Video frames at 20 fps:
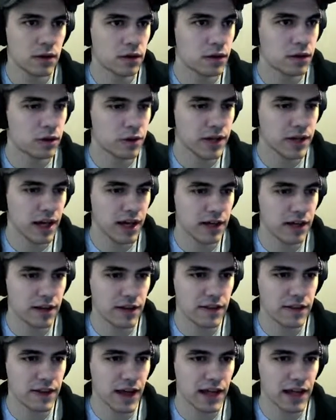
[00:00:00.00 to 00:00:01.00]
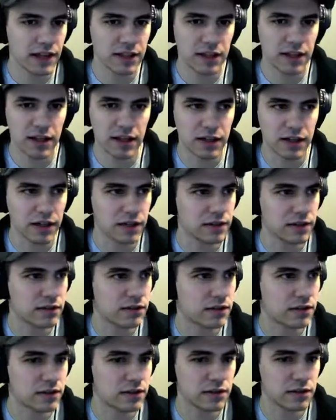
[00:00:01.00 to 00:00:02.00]
Okay, and then,
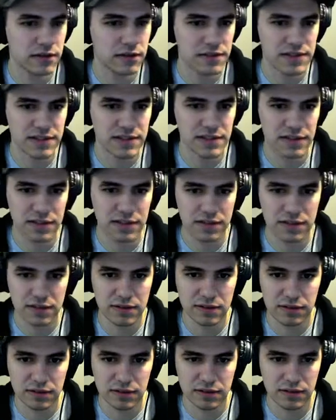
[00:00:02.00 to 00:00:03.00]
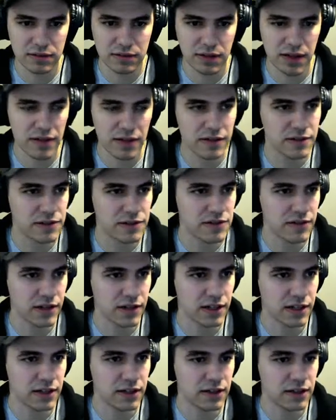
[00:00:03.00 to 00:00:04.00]
let's see. Yeah, that looks
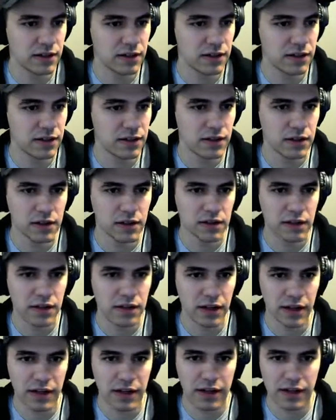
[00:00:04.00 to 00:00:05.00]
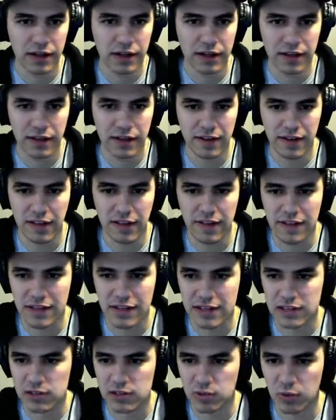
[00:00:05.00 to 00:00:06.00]
fine. And then
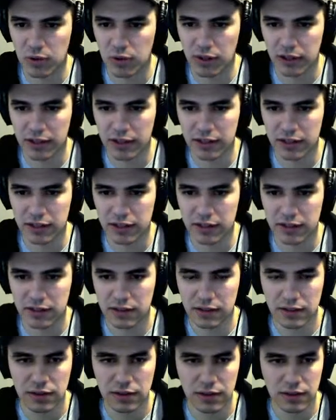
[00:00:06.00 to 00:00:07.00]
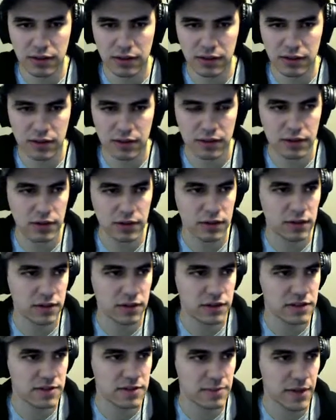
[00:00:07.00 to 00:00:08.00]
this one,
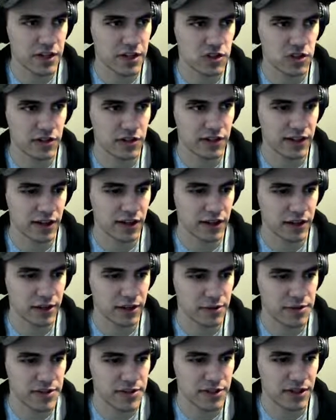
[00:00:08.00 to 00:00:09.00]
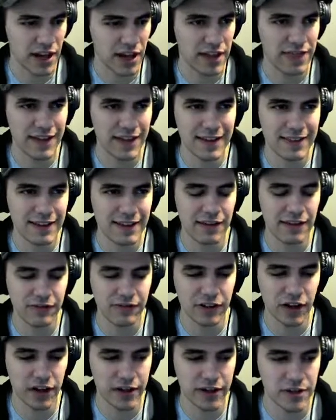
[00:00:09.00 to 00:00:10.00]
let's make sure the audio is good. I think if
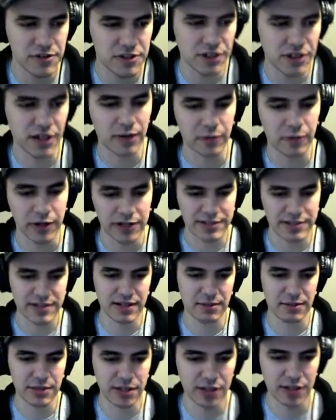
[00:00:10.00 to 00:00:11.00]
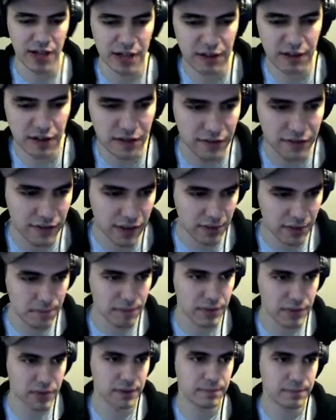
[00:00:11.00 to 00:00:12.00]
the audio is good on one, it's going to be good on all of them,
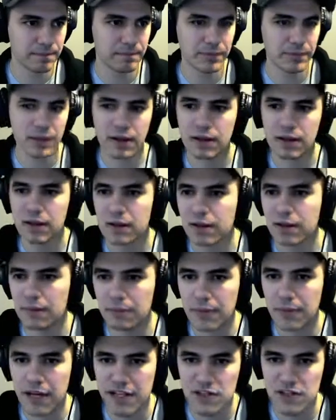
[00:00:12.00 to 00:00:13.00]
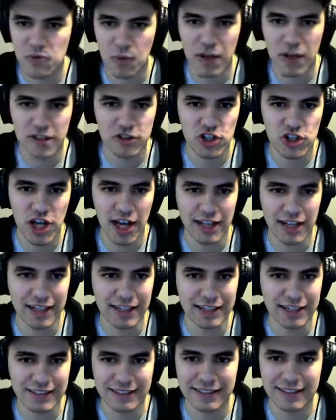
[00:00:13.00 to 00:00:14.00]
but might as well check
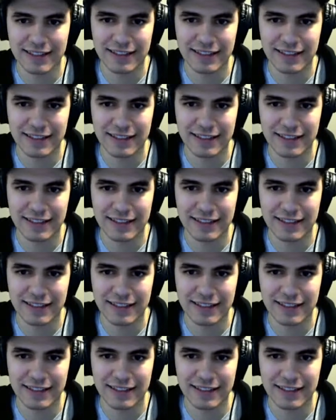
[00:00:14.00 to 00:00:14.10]
it.